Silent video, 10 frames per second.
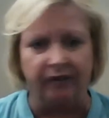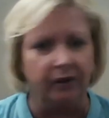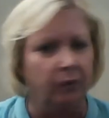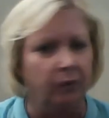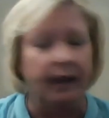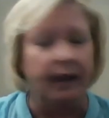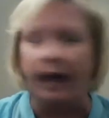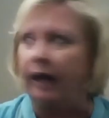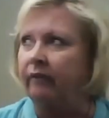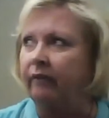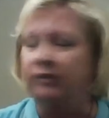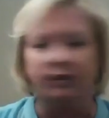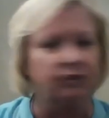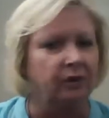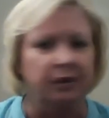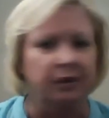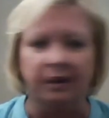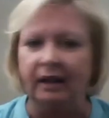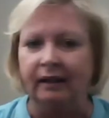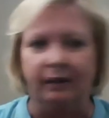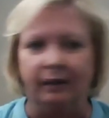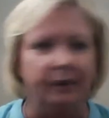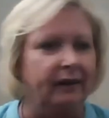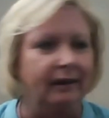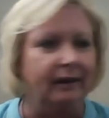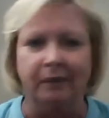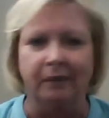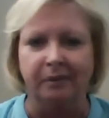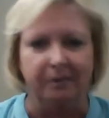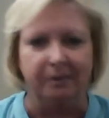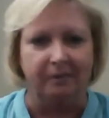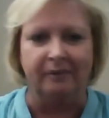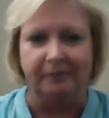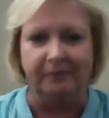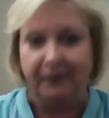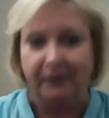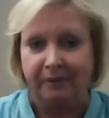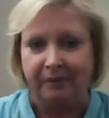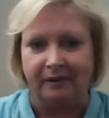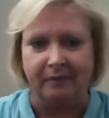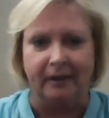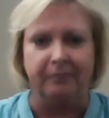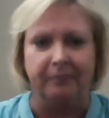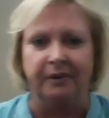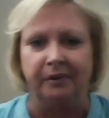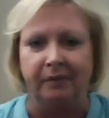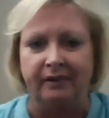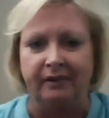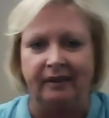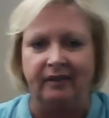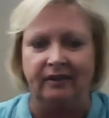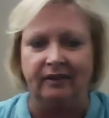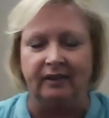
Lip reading: We have digital, like right here in my room, we're going through my computer, my TV's there.